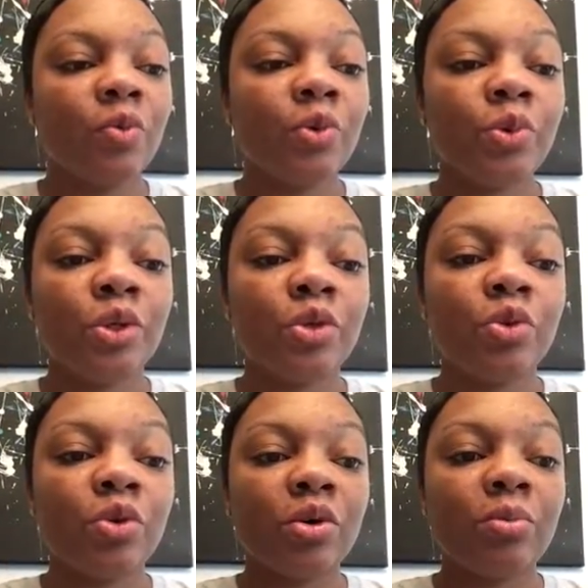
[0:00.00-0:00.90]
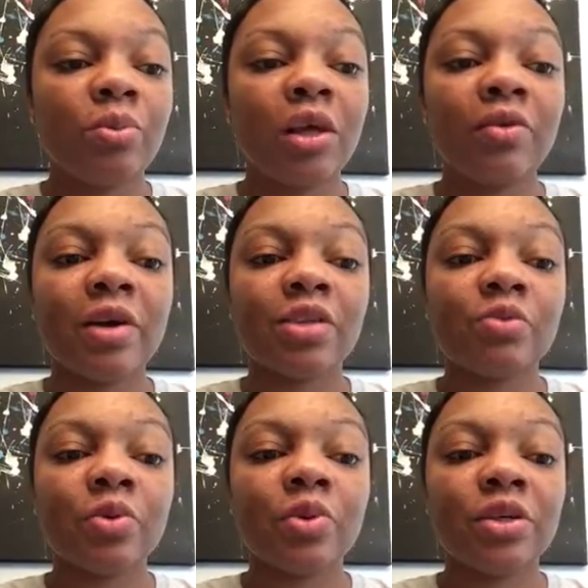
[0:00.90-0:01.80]
ruled in Europe,
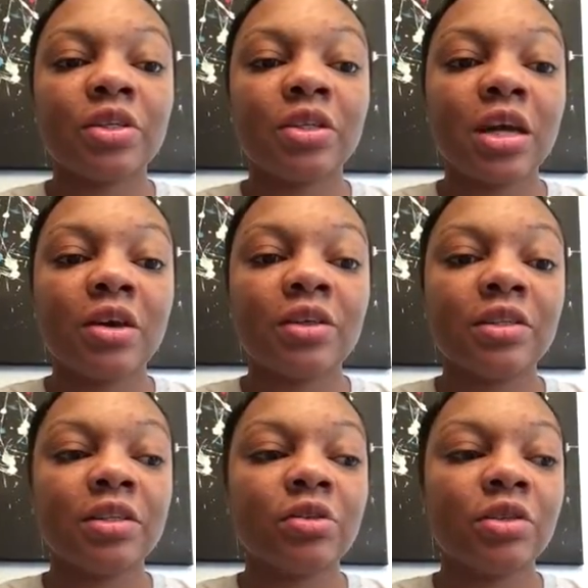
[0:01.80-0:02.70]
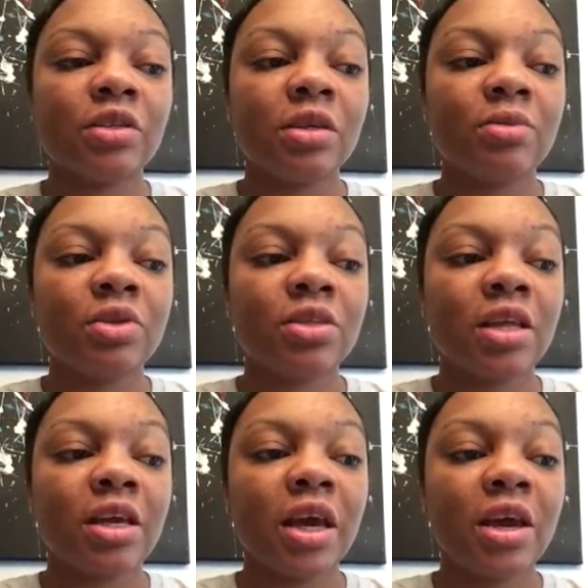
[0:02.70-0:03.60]
playwrights wrote in a style and took on subjects
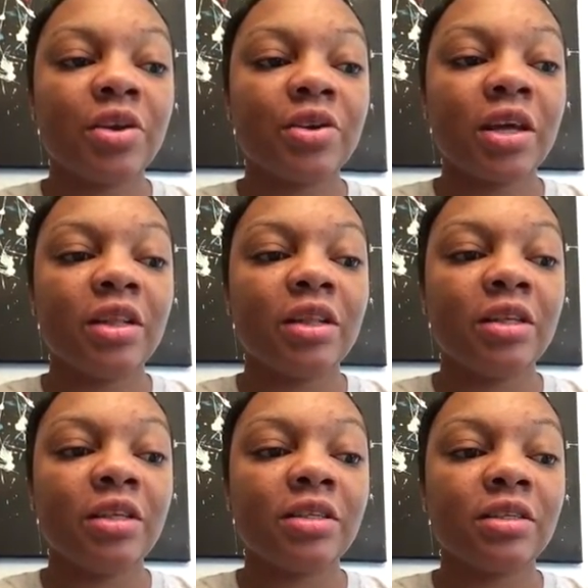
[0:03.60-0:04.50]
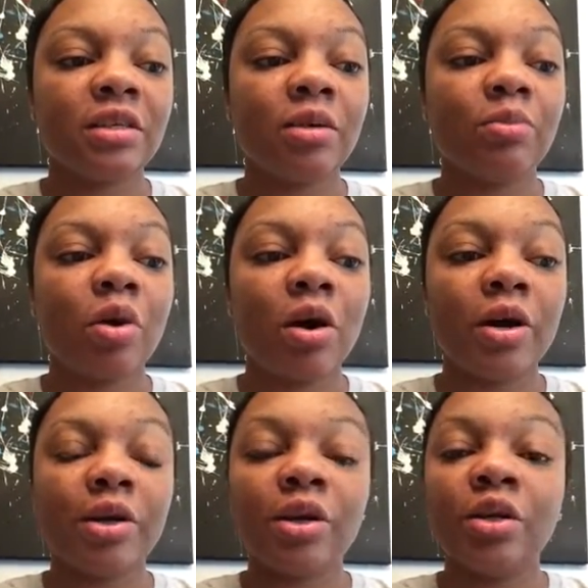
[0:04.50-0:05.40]
that catered, at least in
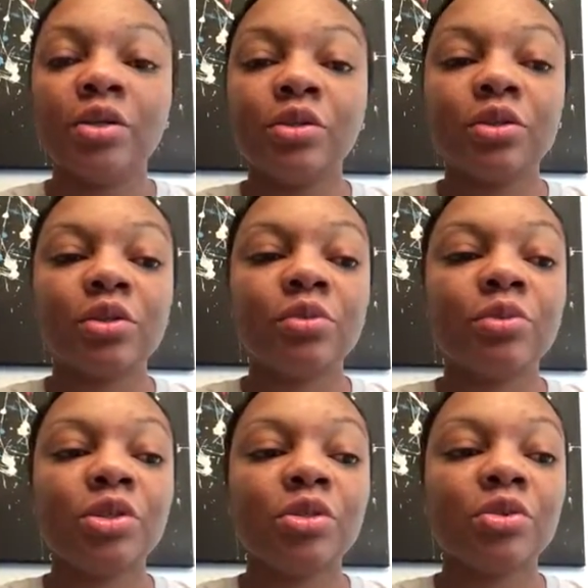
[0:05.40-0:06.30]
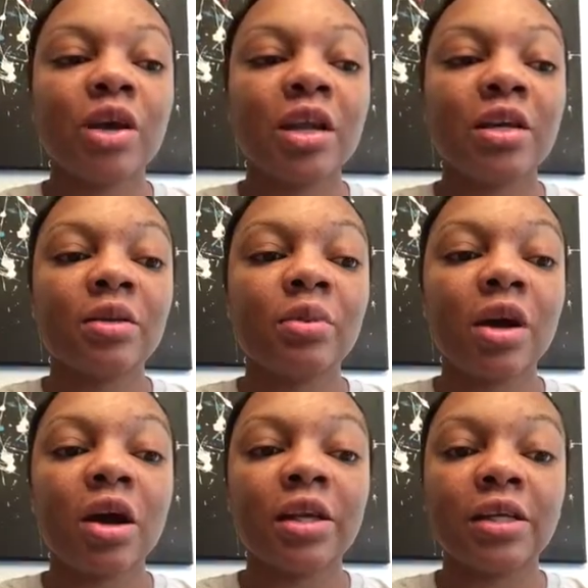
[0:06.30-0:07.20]
part, to the aristocratic
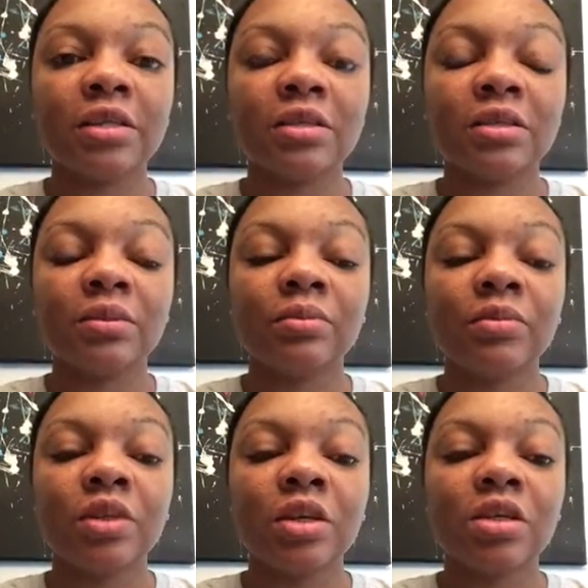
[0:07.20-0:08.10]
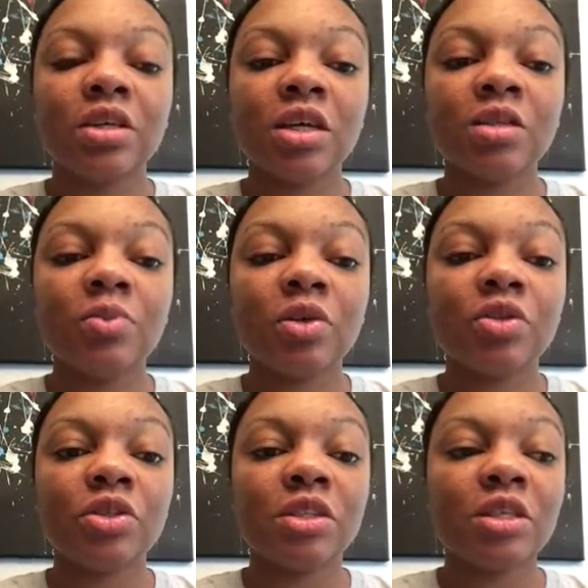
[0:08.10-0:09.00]
audience.
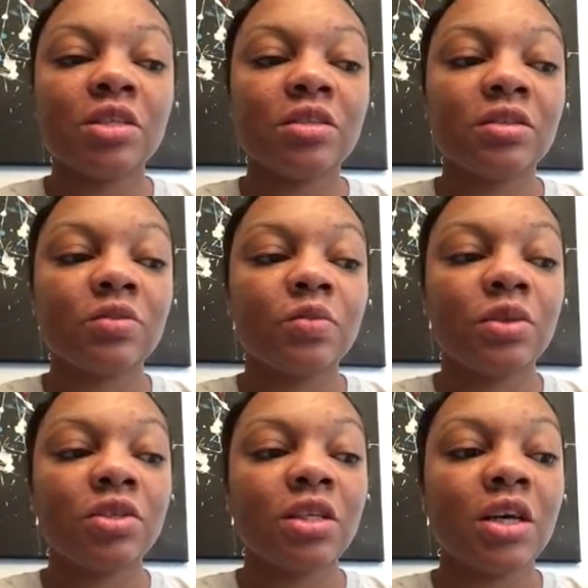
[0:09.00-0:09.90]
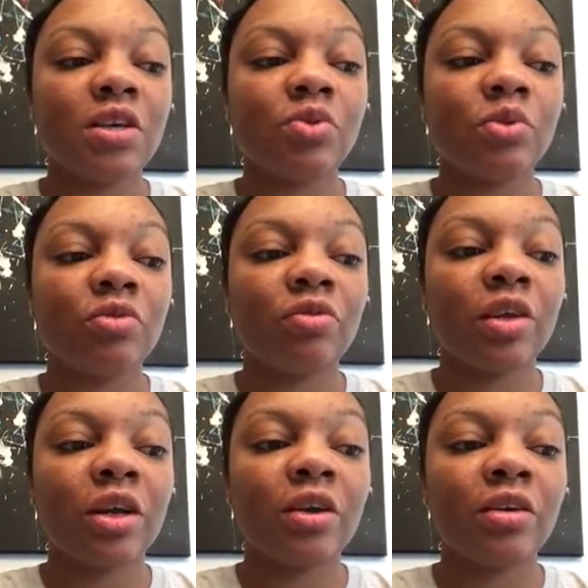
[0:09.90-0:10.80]
Shakespeare's scenes, when staged with
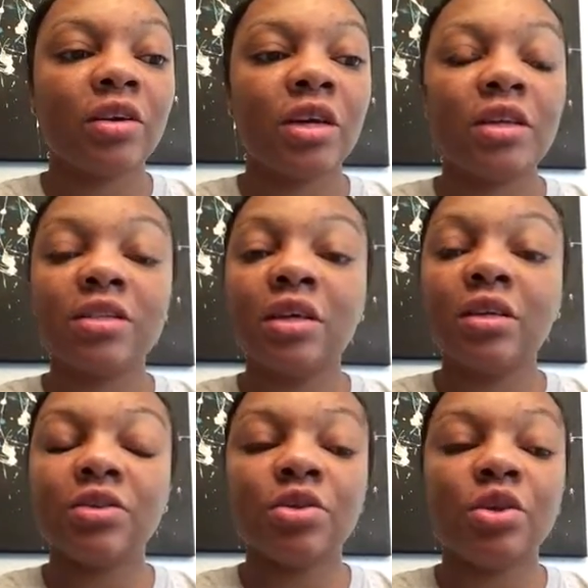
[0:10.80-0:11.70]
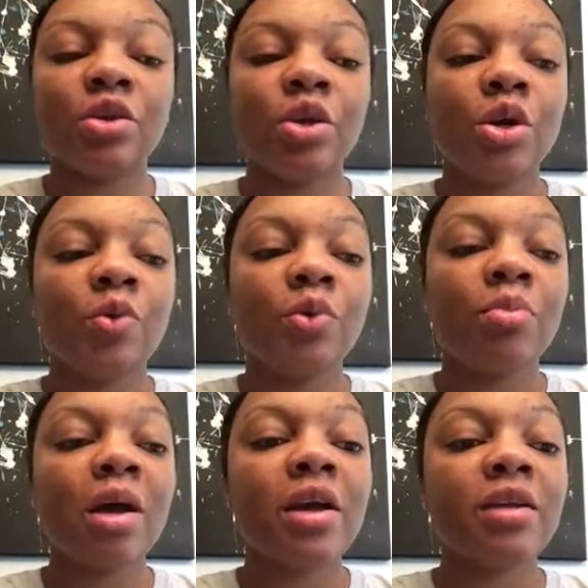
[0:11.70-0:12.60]
flair and intelligence,
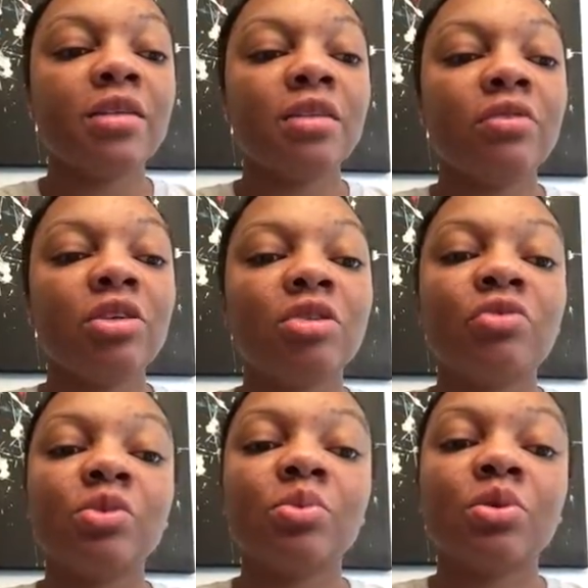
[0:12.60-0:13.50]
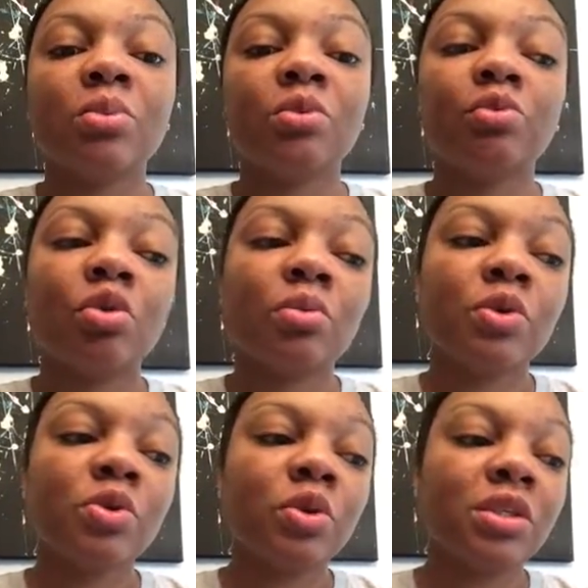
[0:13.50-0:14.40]
remind us of the difference between
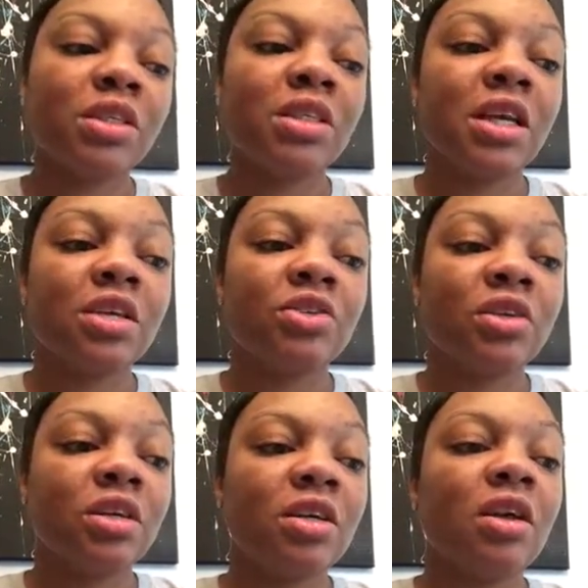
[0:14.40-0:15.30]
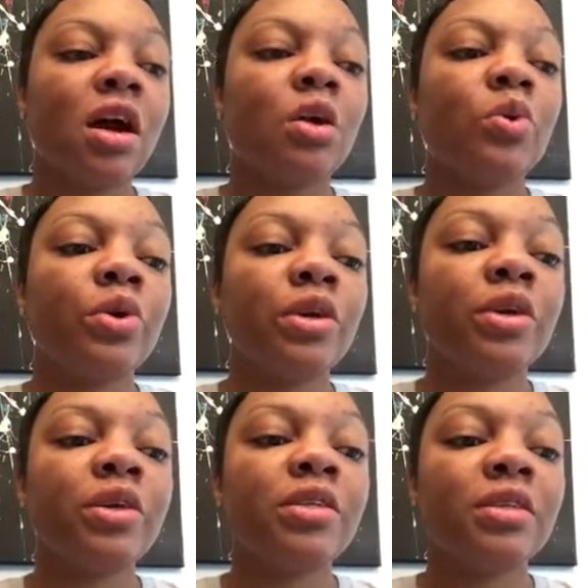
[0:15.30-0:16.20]
performers on the stage and our
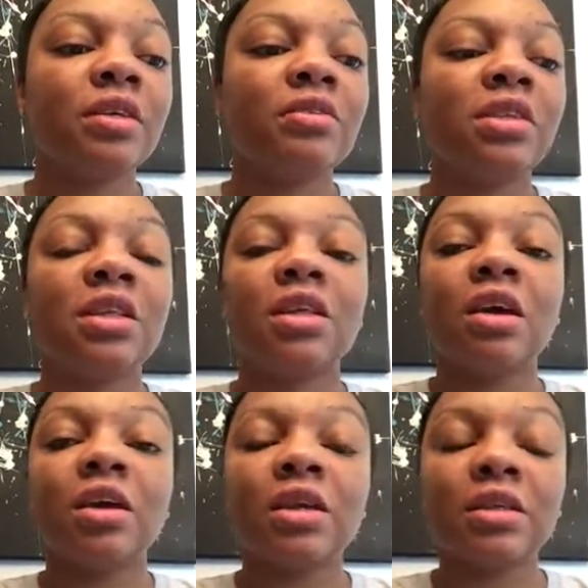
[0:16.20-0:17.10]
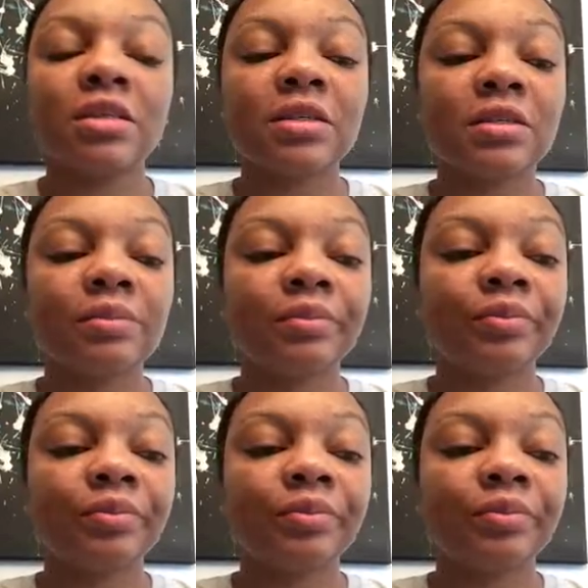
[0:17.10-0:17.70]
ordinary selves in the audience.